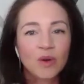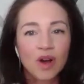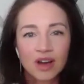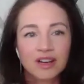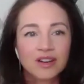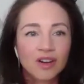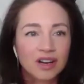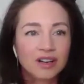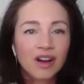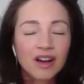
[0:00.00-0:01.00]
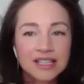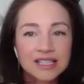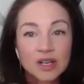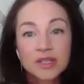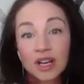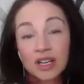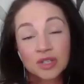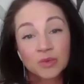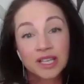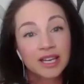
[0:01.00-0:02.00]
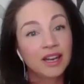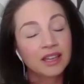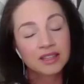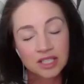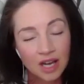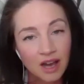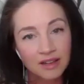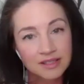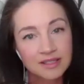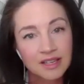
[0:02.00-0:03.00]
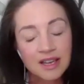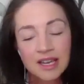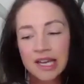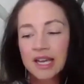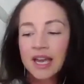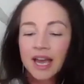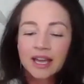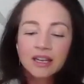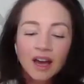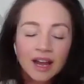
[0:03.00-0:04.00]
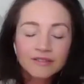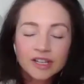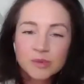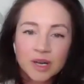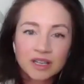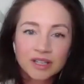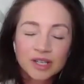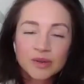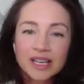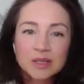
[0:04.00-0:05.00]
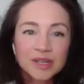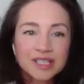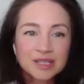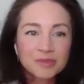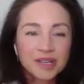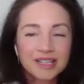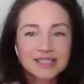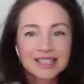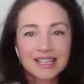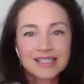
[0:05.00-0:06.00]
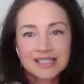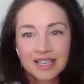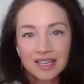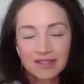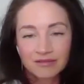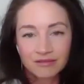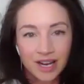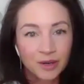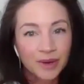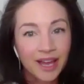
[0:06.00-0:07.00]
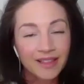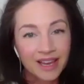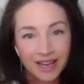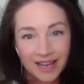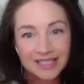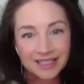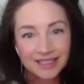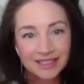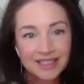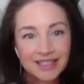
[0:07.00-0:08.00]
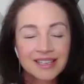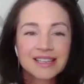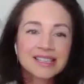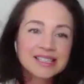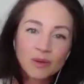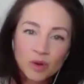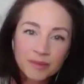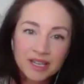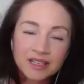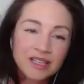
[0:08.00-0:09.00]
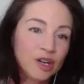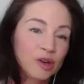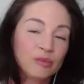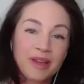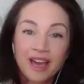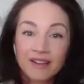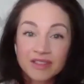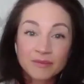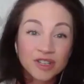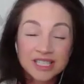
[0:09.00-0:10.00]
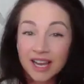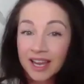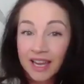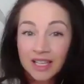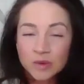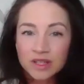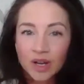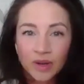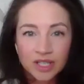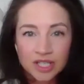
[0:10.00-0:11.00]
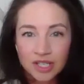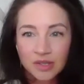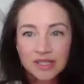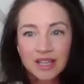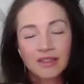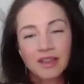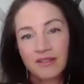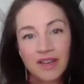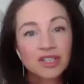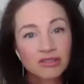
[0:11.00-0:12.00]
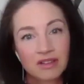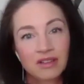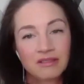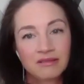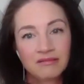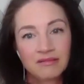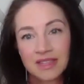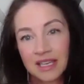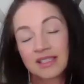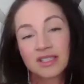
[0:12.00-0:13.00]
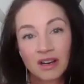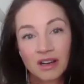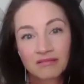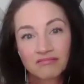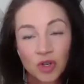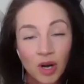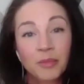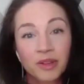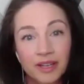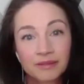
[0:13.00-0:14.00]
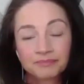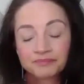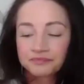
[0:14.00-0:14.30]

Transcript: to go on and on and on, and so it's hard to really connect the dots. And not everyone who has breast implants gets sick right away like I did. Some women, you know, may have them for decades with no issues, and then eventually things start crumbling.